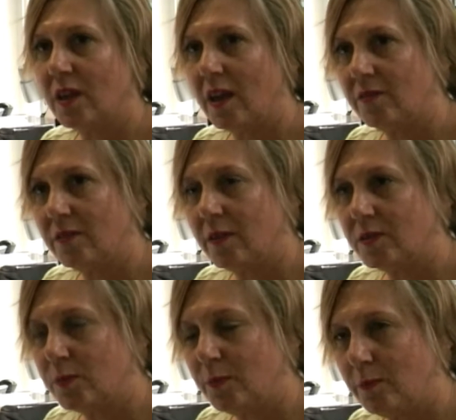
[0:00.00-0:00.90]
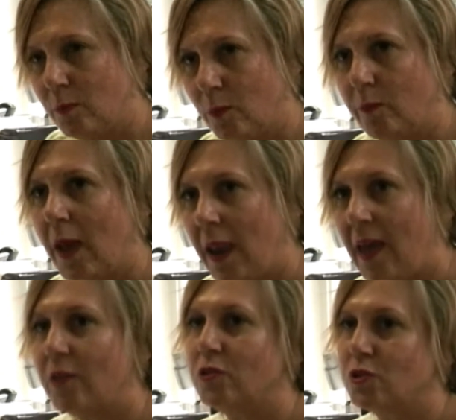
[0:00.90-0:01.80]
to
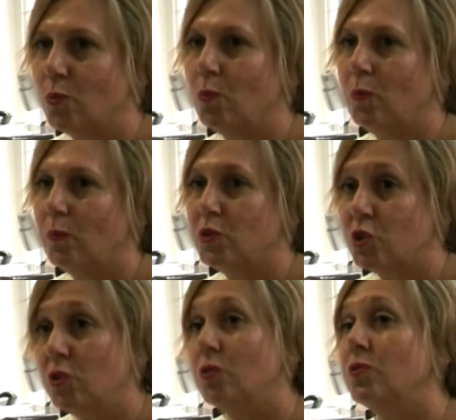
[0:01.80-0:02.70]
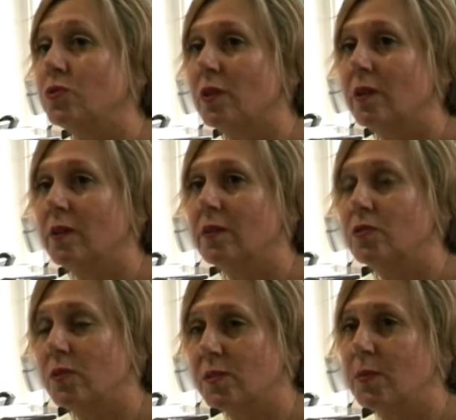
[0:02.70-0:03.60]
allow you to choose
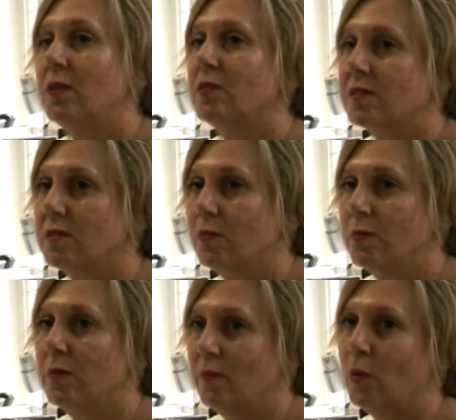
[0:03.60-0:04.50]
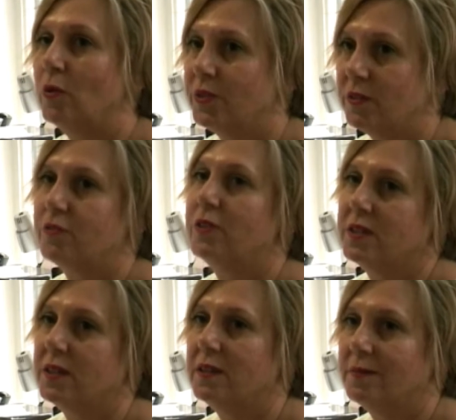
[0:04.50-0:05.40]
to experience the world in
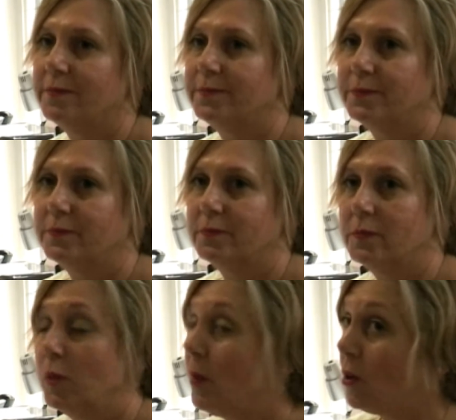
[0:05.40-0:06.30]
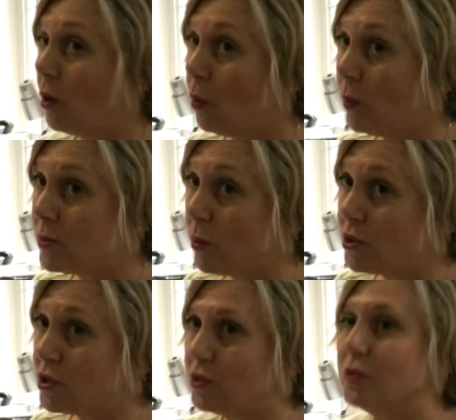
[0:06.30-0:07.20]
3D. You may not always
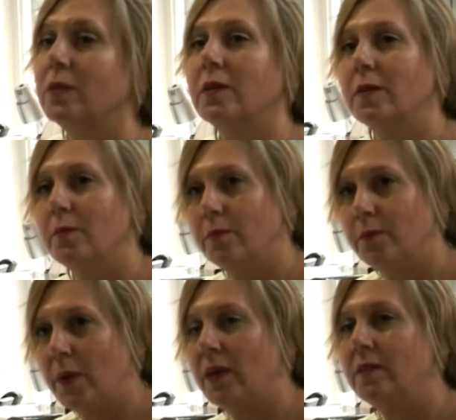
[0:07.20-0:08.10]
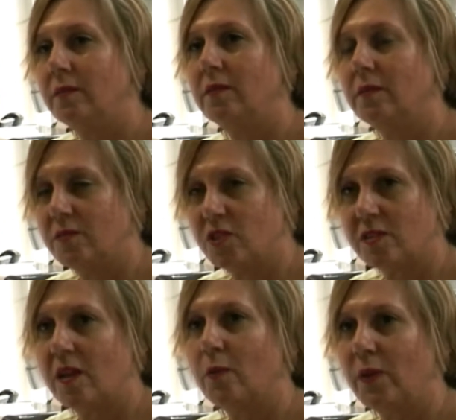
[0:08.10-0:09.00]
want to, but
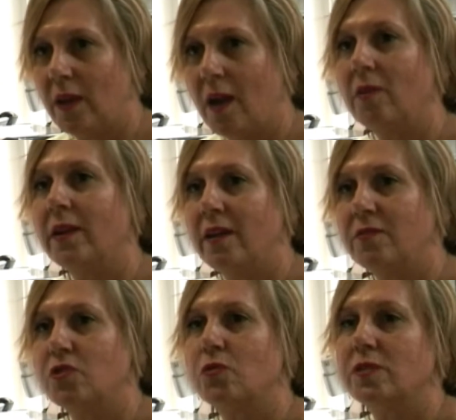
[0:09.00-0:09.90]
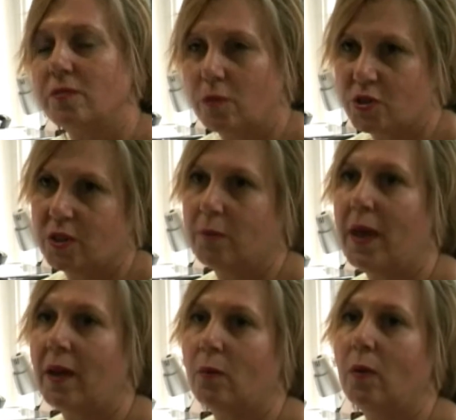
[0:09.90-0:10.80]
just like we currently have a choice of watching a
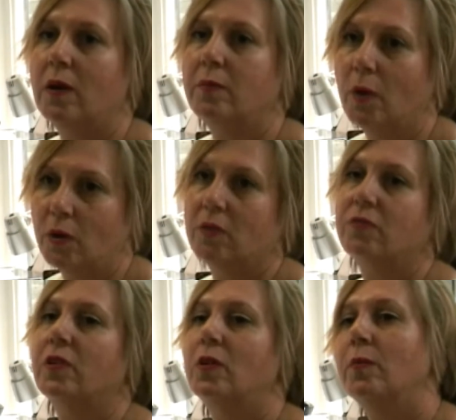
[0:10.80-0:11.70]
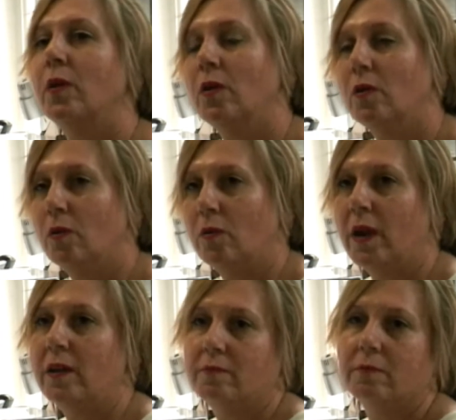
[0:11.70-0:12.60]
black and white mono film
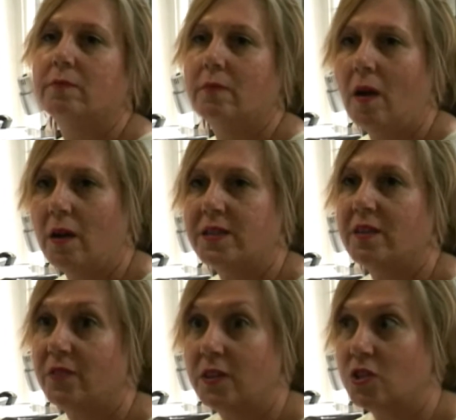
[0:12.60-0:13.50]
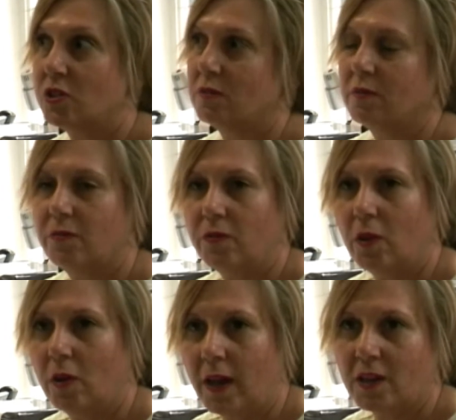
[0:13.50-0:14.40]
or a high definition
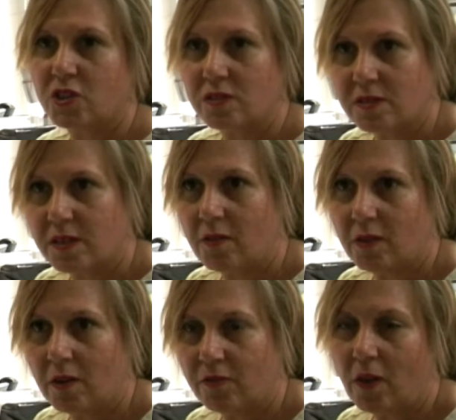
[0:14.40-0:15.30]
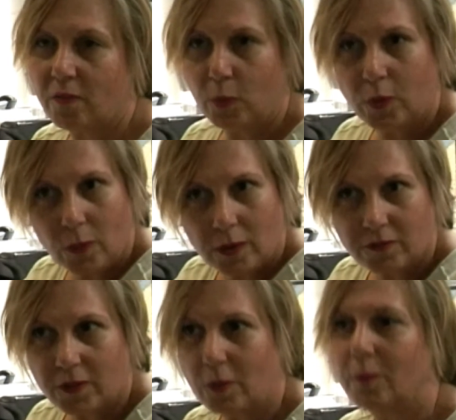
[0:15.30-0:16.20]
full-on action stereo
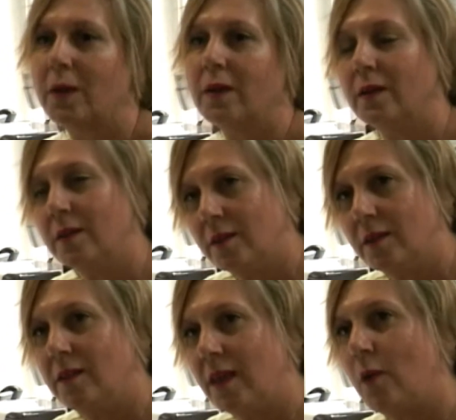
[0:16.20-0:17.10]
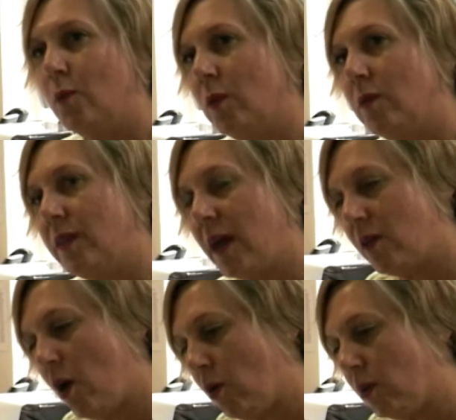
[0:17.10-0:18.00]
5.1 film,
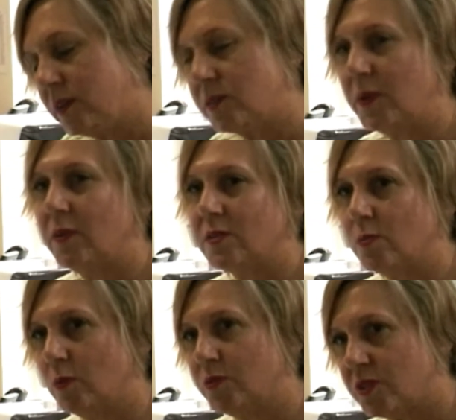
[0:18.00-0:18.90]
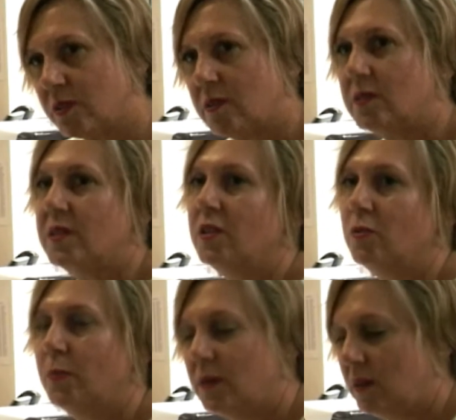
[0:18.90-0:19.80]
that whole experience will just
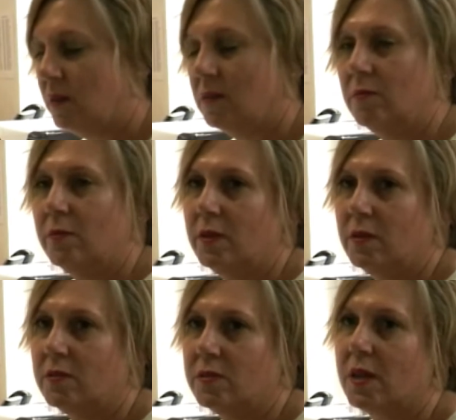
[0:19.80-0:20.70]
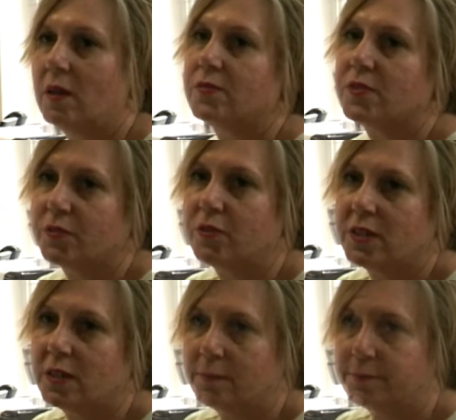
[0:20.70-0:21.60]
continue, but in the delves of
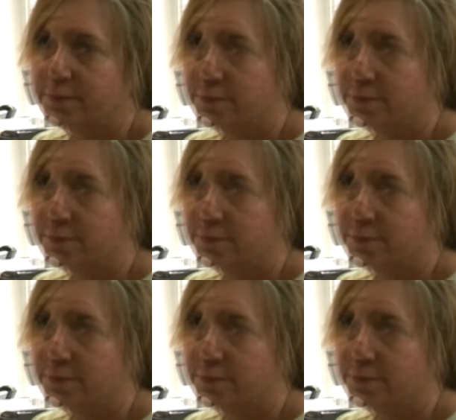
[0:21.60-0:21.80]
3D.